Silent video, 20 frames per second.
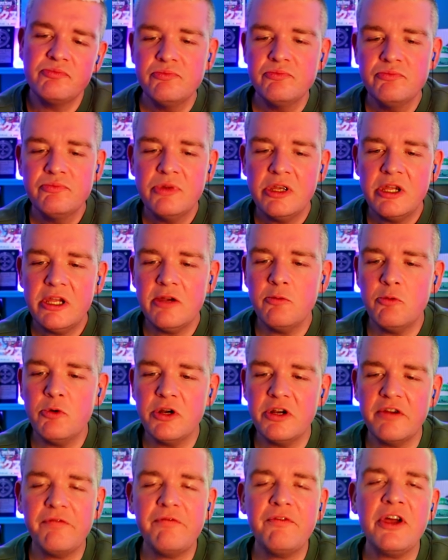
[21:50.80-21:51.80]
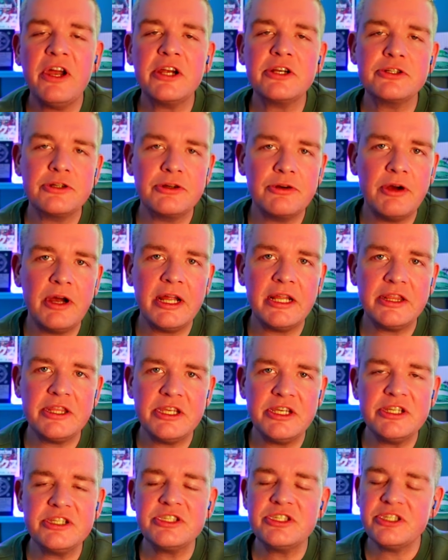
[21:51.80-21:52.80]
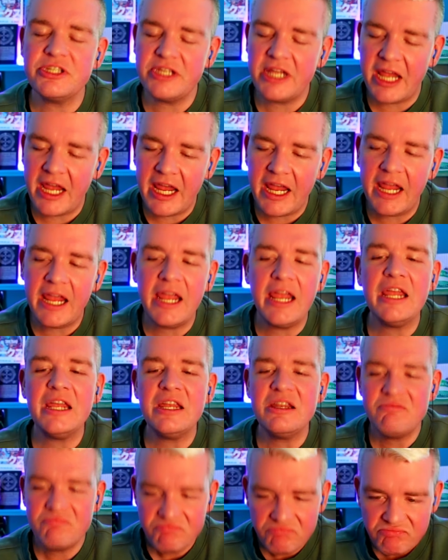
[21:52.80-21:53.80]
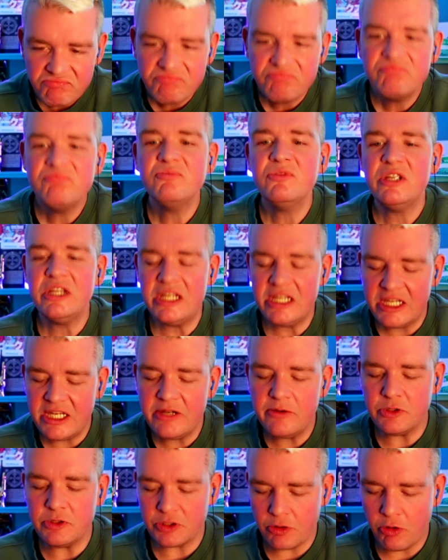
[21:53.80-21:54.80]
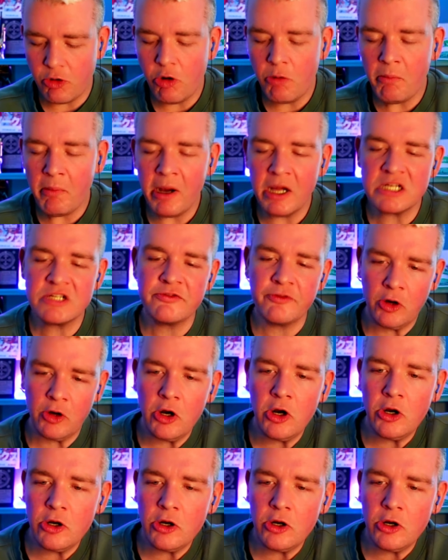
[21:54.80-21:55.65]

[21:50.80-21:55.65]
it wouldn't affect her like this. Today, it was a little much for her.